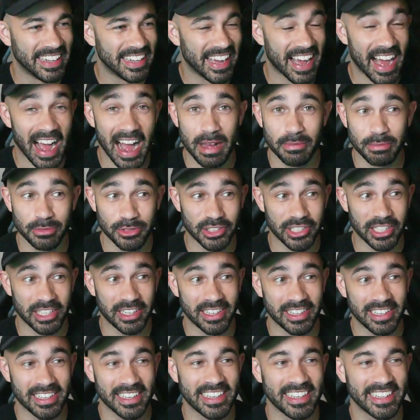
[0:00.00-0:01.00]
I'm
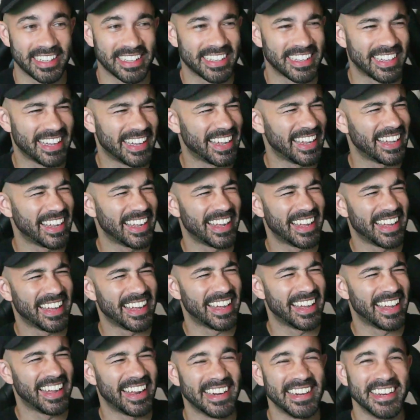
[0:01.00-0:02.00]
Jarrett,
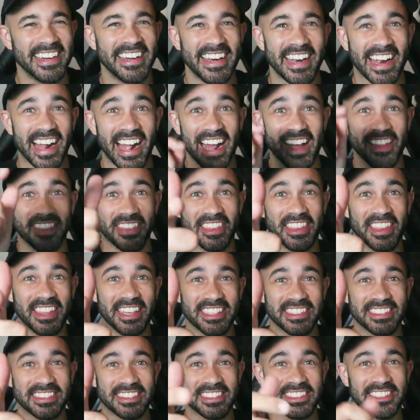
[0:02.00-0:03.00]
and
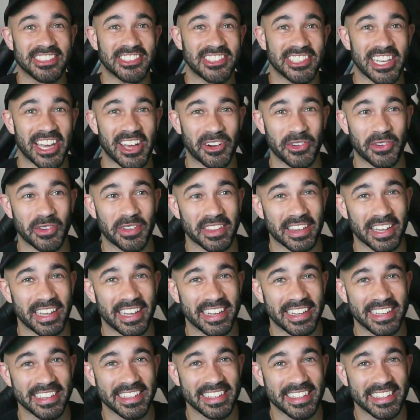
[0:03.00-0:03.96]
this is Shadow and Light.